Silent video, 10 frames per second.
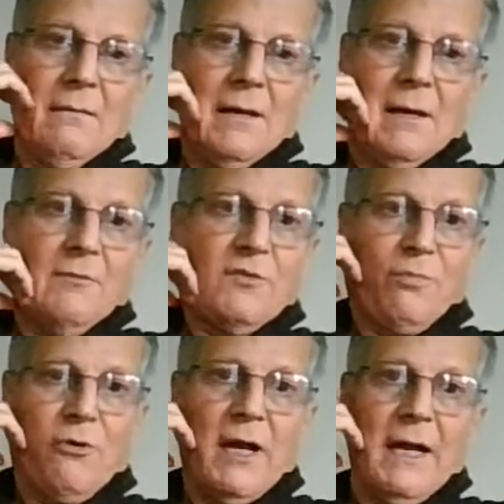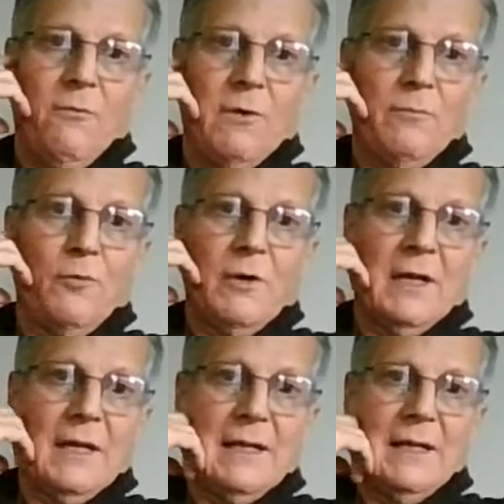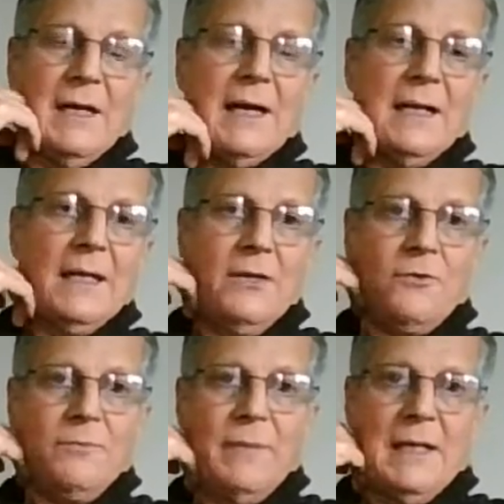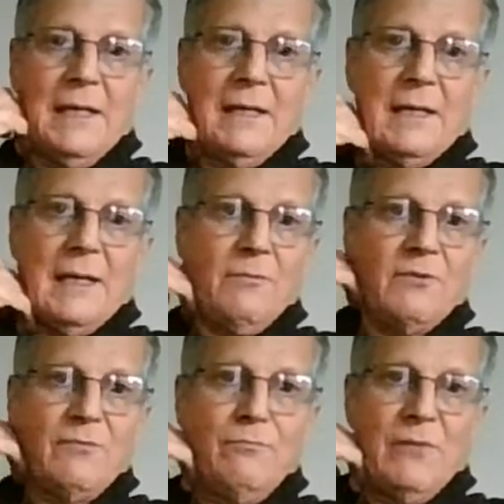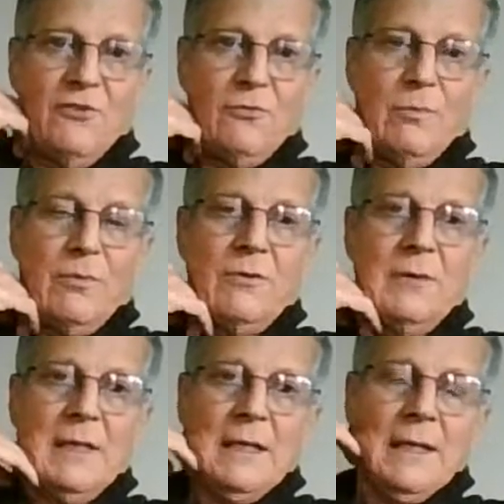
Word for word: I was praying one morning and God healed me. I was miserable.